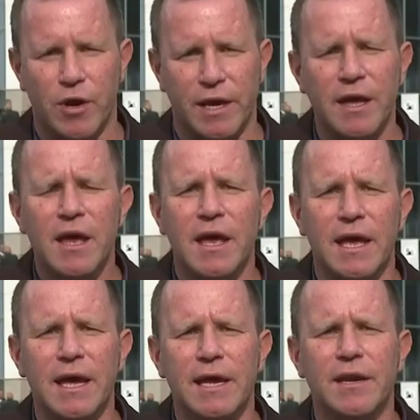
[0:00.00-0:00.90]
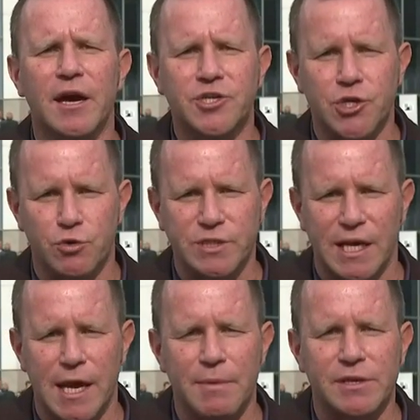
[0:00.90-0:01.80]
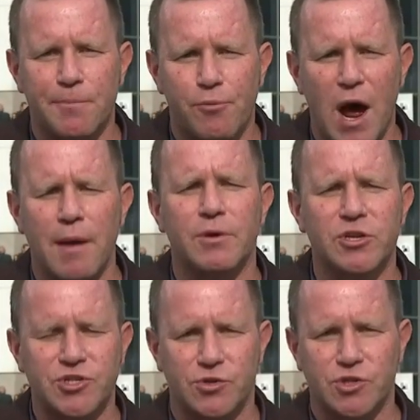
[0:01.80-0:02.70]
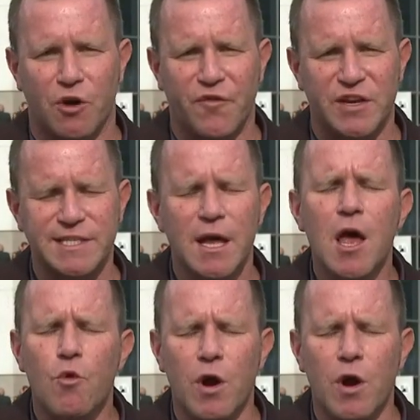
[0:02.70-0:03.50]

morning in uh, Jerusalem at the Prime Minister's office,